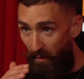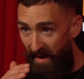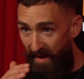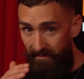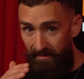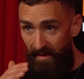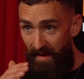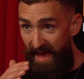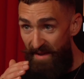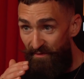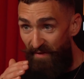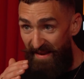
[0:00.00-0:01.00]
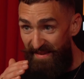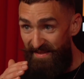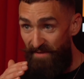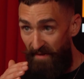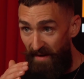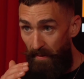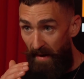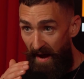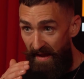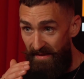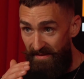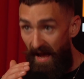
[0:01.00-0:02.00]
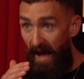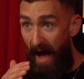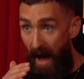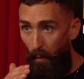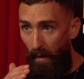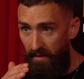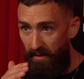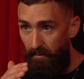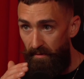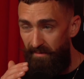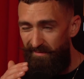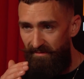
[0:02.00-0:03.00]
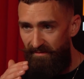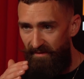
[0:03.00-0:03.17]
By the way, invites to villa parties are welcomed.